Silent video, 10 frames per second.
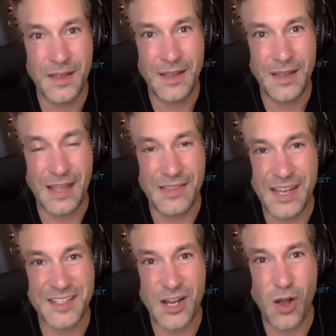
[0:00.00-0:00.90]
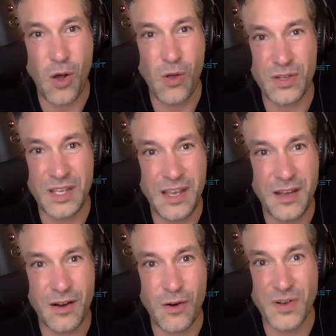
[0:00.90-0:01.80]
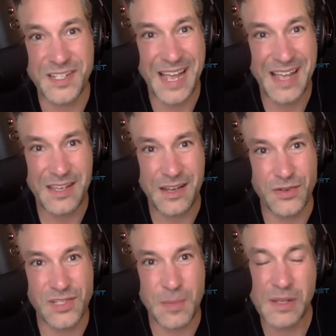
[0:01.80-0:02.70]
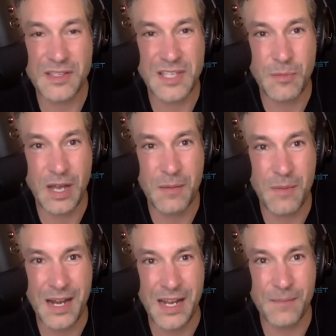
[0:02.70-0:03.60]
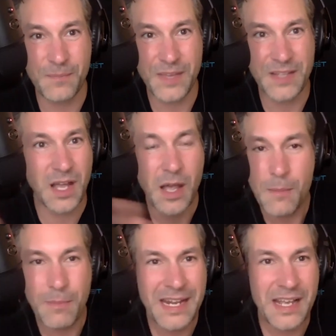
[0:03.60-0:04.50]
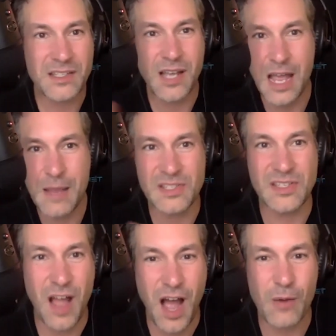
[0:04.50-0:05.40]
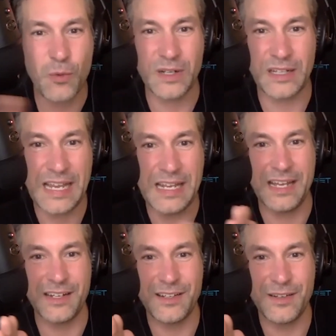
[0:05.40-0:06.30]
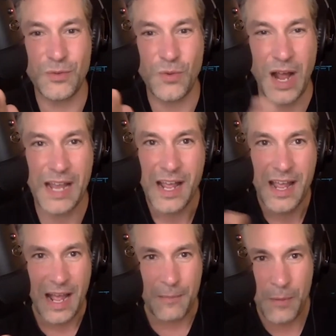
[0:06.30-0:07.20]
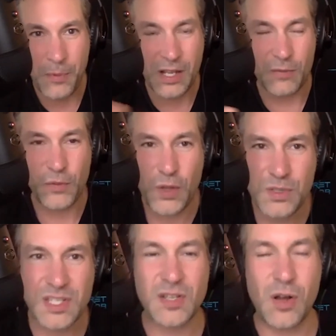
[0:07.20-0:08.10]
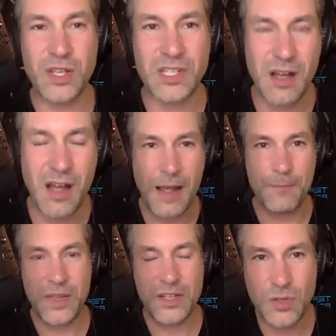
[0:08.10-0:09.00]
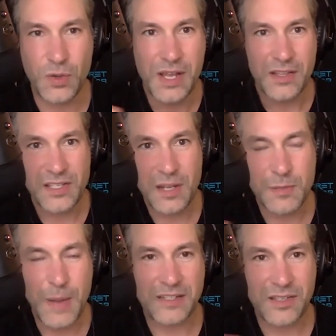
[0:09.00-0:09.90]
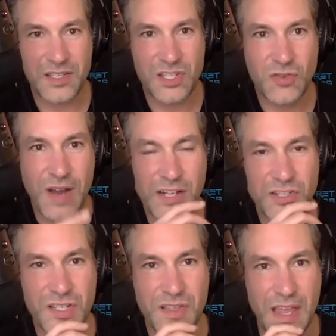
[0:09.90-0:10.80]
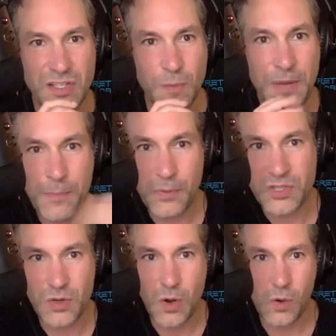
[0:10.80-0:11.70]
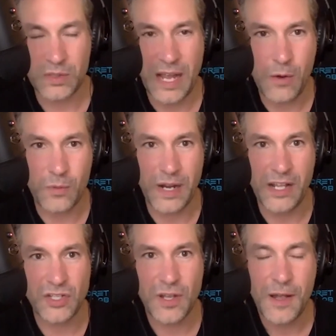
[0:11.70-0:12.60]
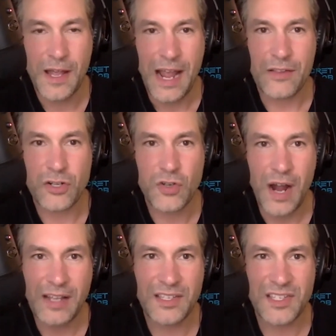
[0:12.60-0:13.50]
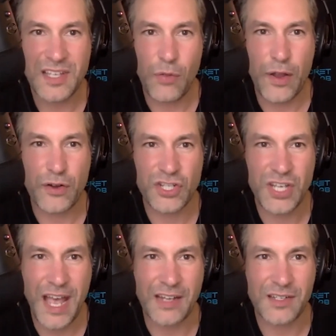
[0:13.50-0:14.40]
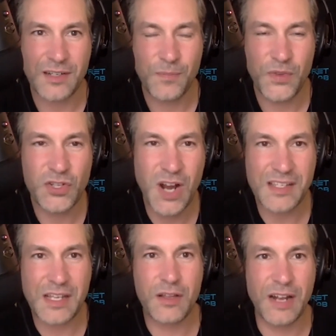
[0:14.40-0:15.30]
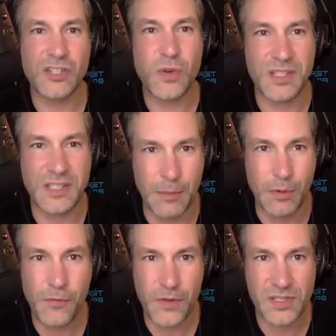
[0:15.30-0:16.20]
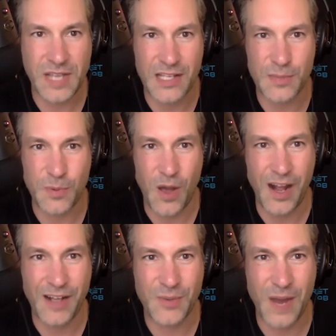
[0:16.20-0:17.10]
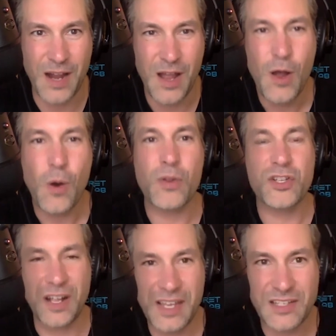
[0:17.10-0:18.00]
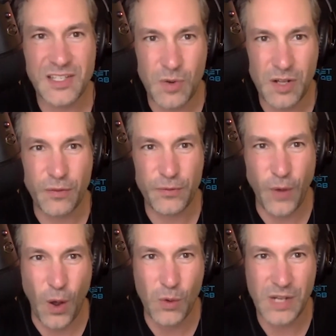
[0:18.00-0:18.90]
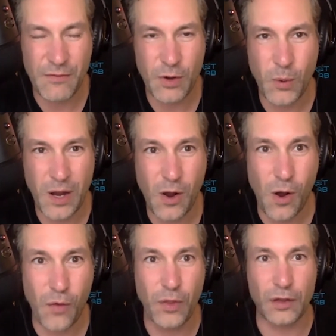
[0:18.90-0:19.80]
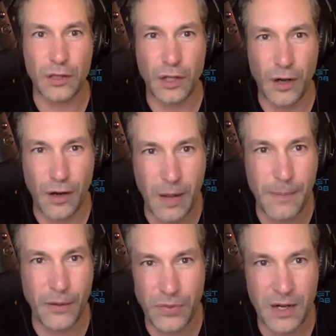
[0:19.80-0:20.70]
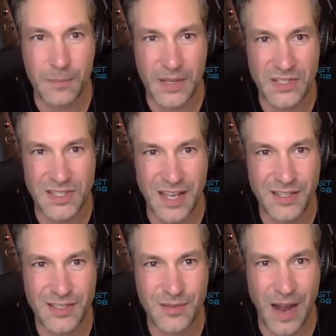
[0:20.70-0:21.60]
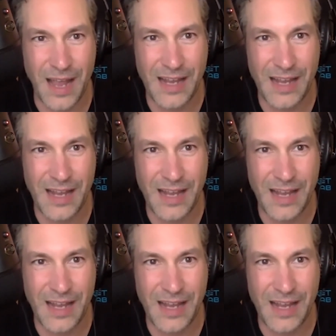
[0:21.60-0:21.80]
and they could take all year or 10 years to make the same kind of money. Money and time is not related, right? And people confuse this all the time. And so this comes back to this strategy thing. So people do cold outreach and they're trying to sell their shit. They're trying to either like do a demo of their SaaS product, right? Or they're trying to get someone on the phone, have a quick call to learn about their business, right?